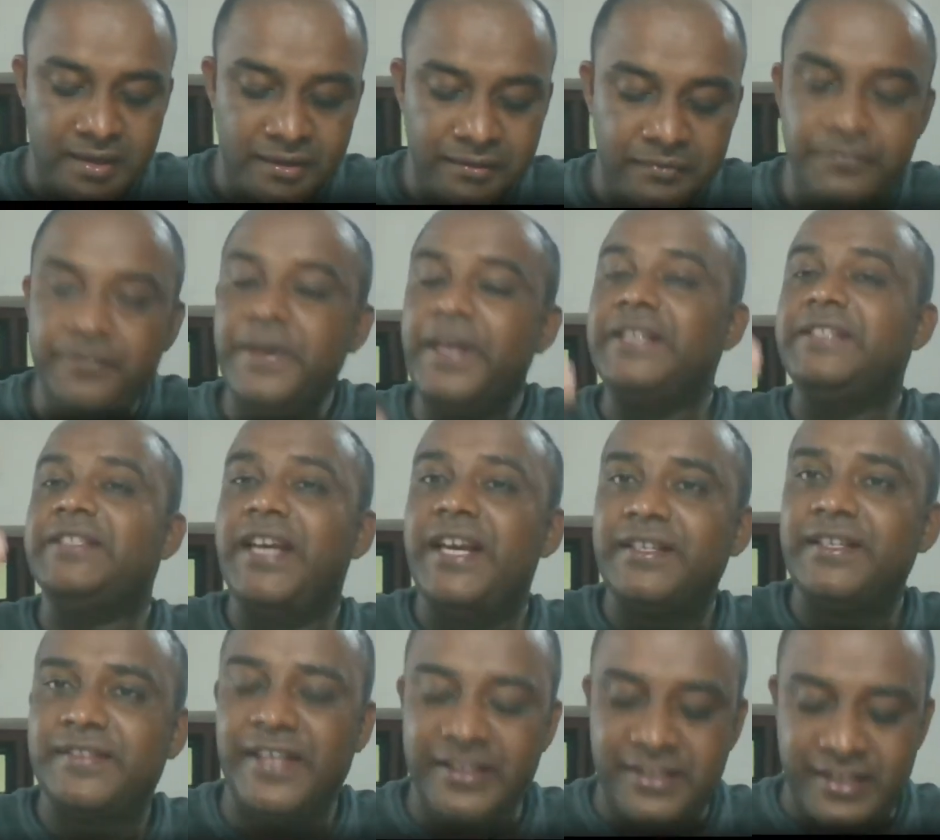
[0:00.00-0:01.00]

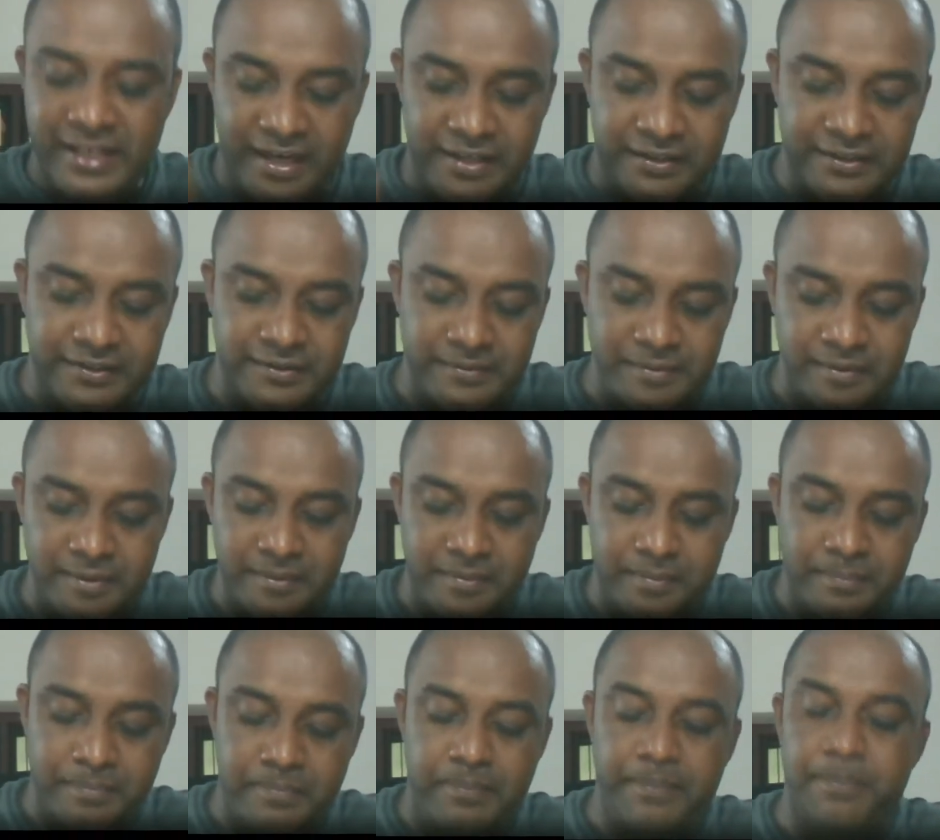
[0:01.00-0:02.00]
Features such as
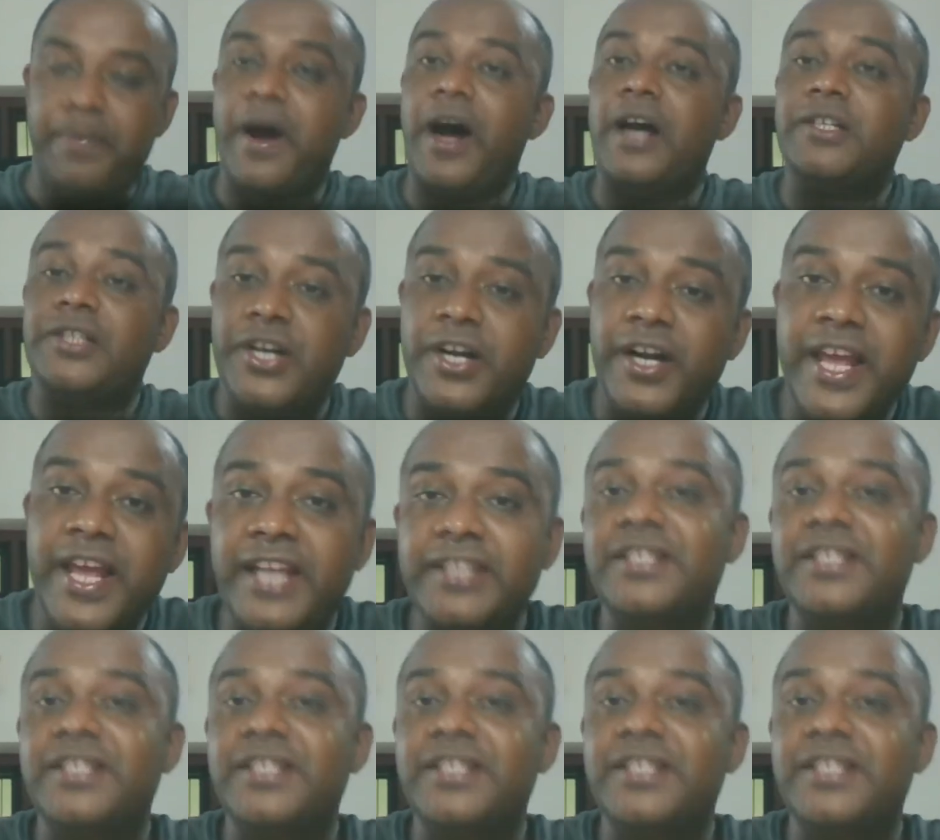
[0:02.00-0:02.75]
patronage